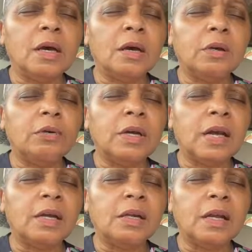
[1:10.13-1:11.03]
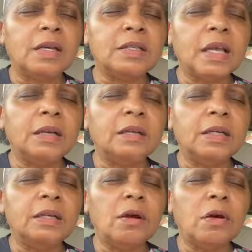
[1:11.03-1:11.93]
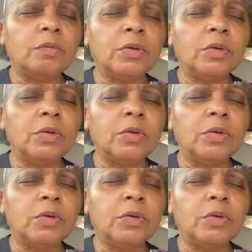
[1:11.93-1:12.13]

uh, create in us a clean heart,